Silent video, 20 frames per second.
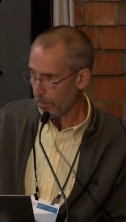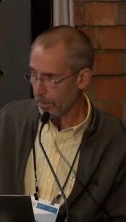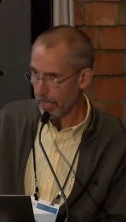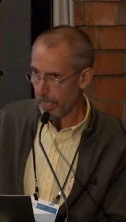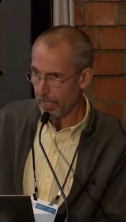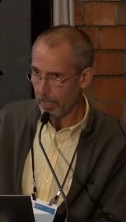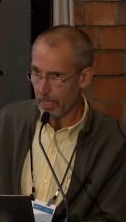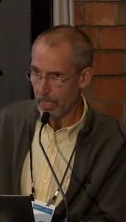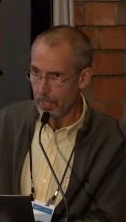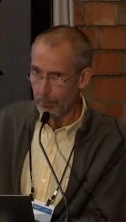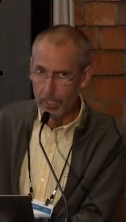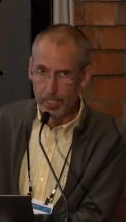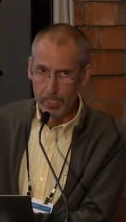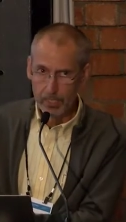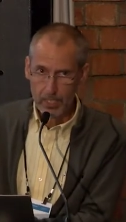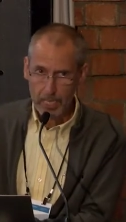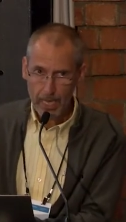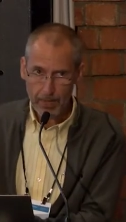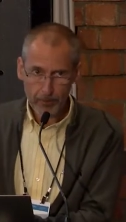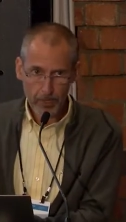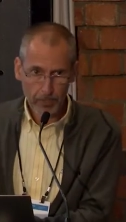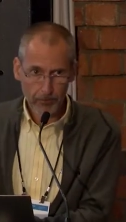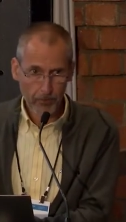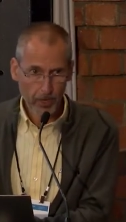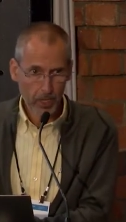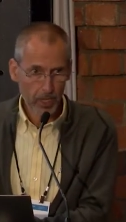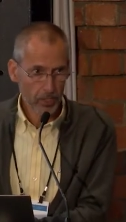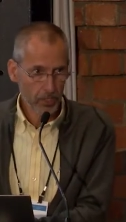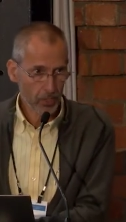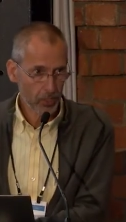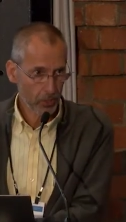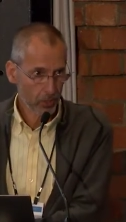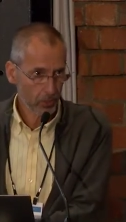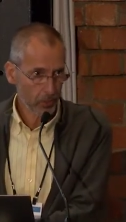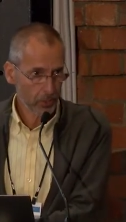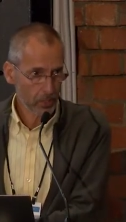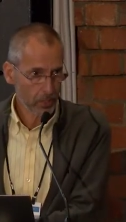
but Iwi doesn't have any funds to,